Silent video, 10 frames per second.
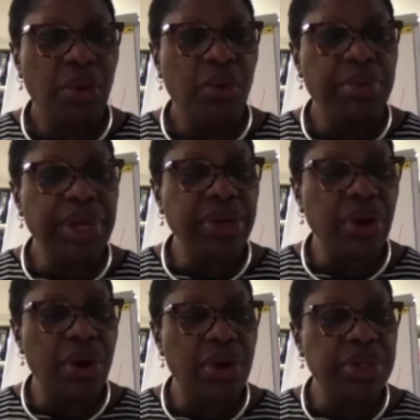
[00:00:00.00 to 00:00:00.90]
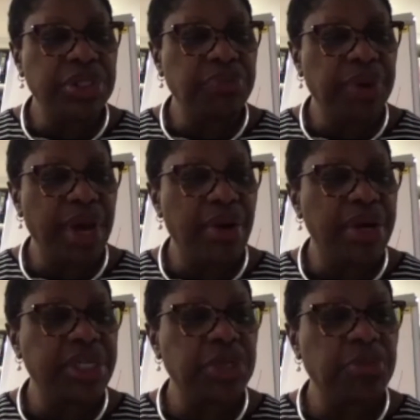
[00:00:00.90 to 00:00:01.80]
women and girls bear
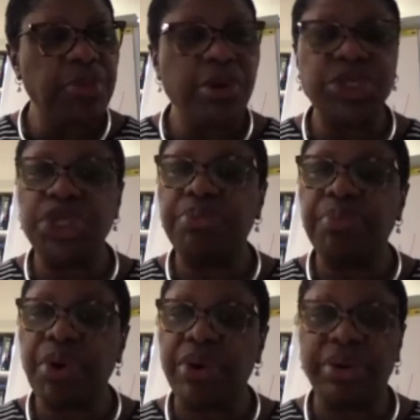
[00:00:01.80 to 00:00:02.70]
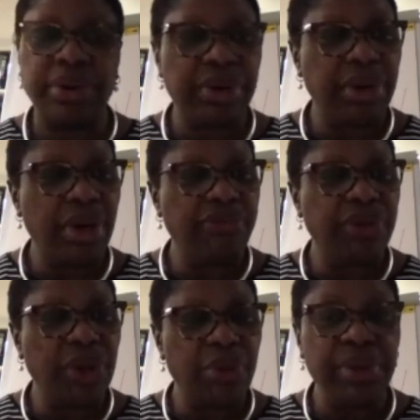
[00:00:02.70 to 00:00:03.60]
a disproportionate burden of
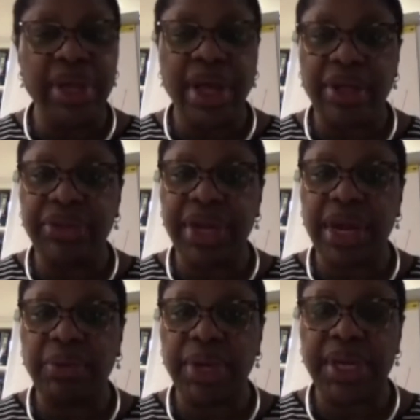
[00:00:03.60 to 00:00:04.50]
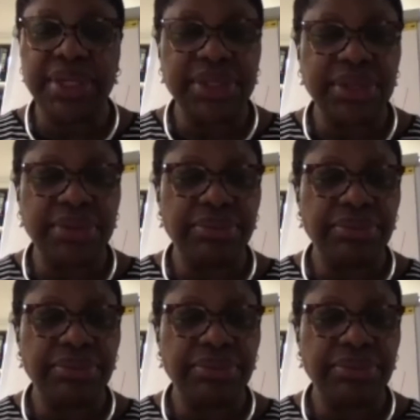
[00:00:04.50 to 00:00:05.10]
global health inequities.